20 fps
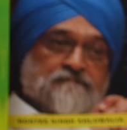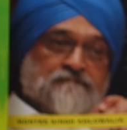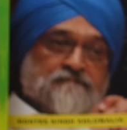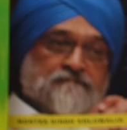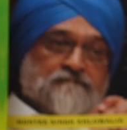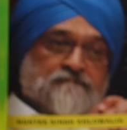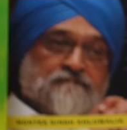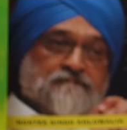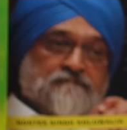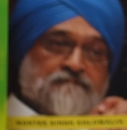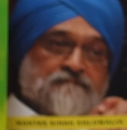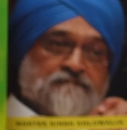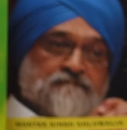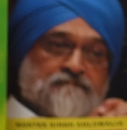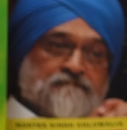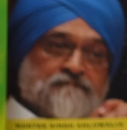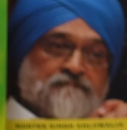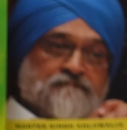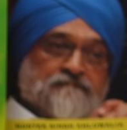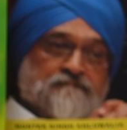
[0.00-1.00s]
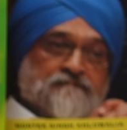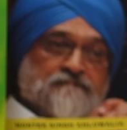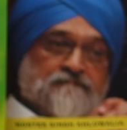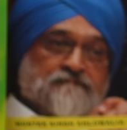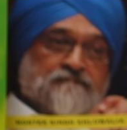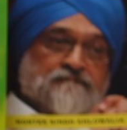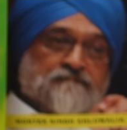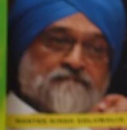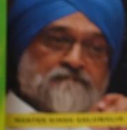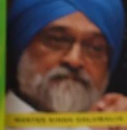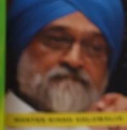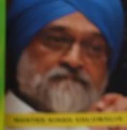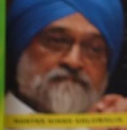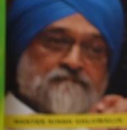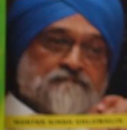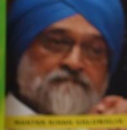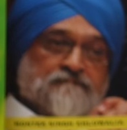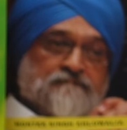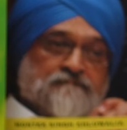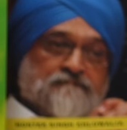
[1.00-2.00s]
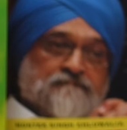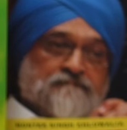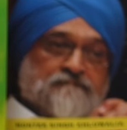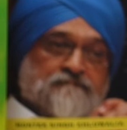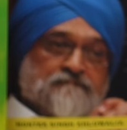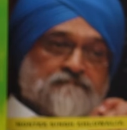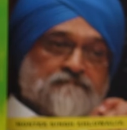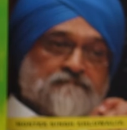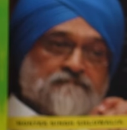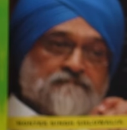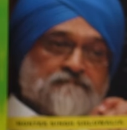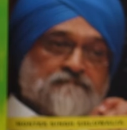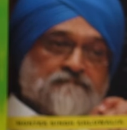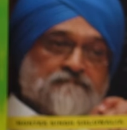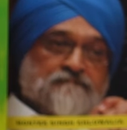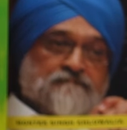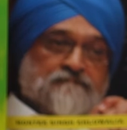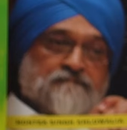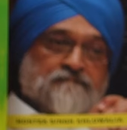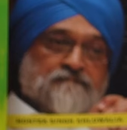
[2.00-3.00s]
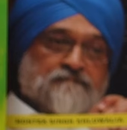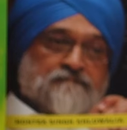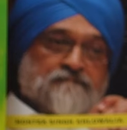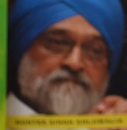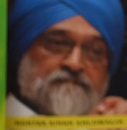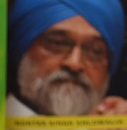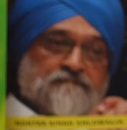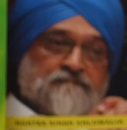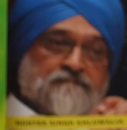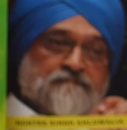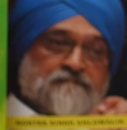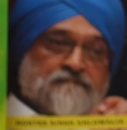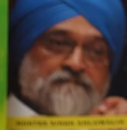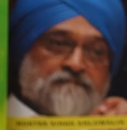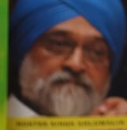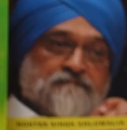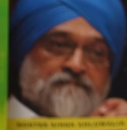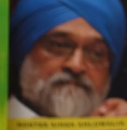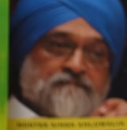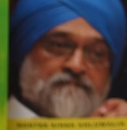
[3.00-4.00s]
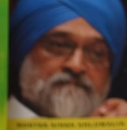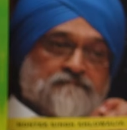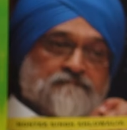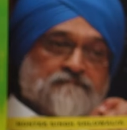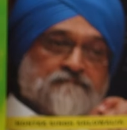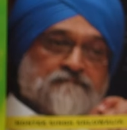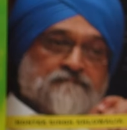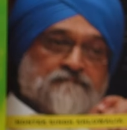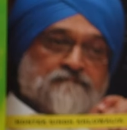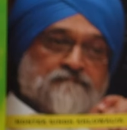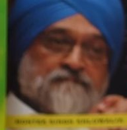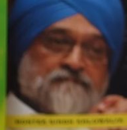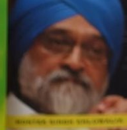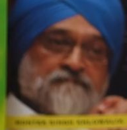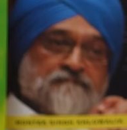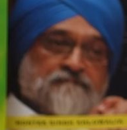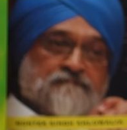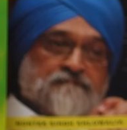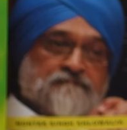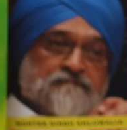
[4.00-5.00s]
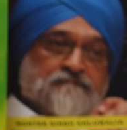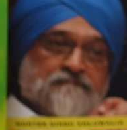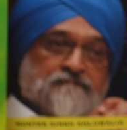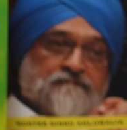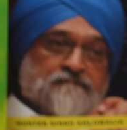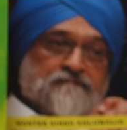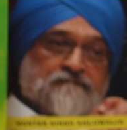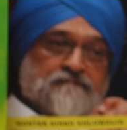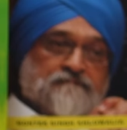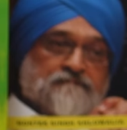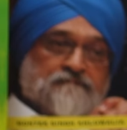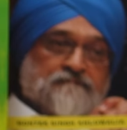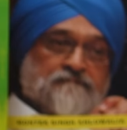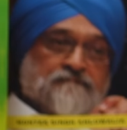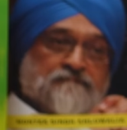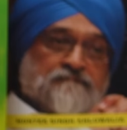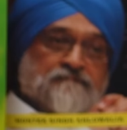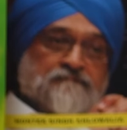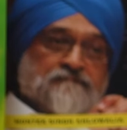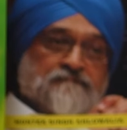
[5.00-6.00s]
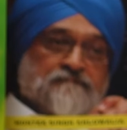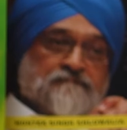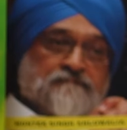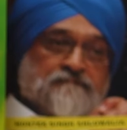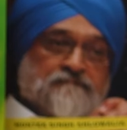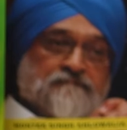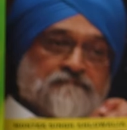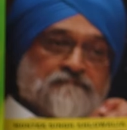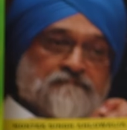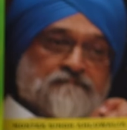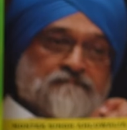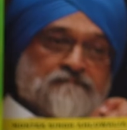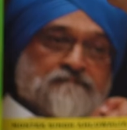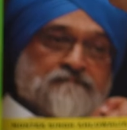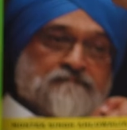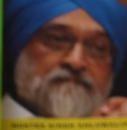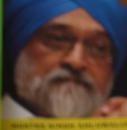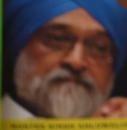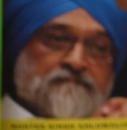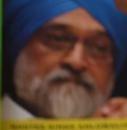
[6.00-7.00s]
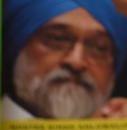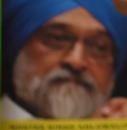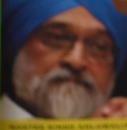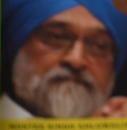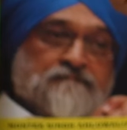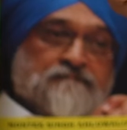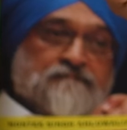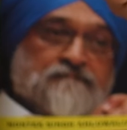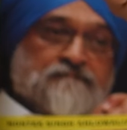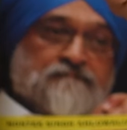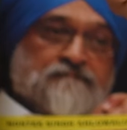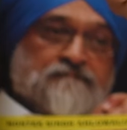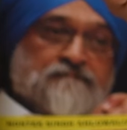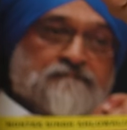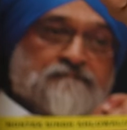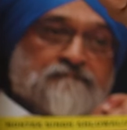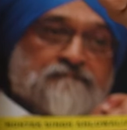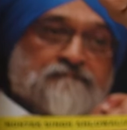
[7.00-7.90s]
[no speech]